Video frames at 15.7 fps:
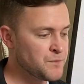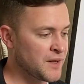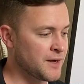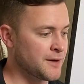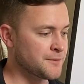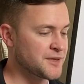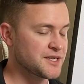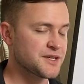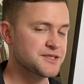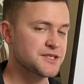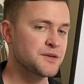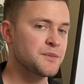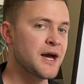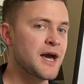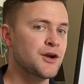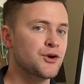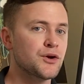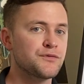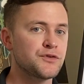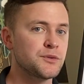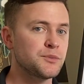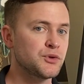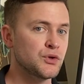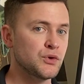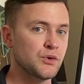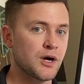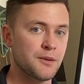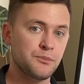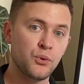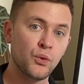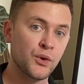It doesn't matter if you blew
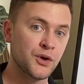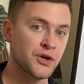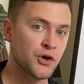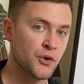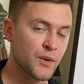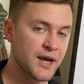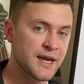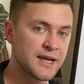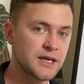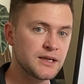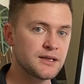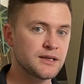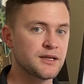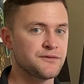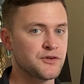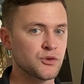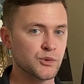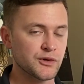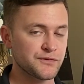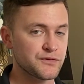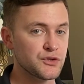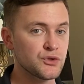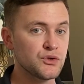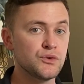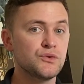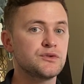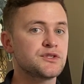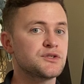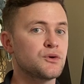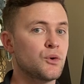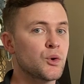a .08, if you
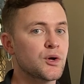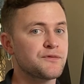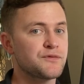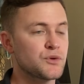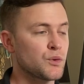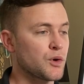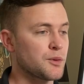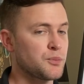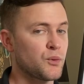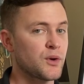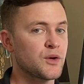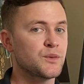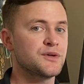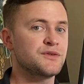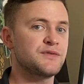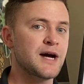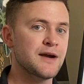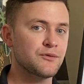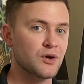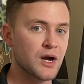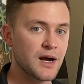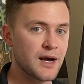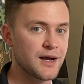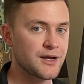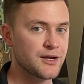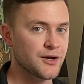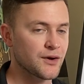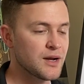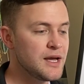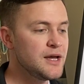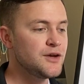refused, or if you were a .15 or
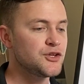higher,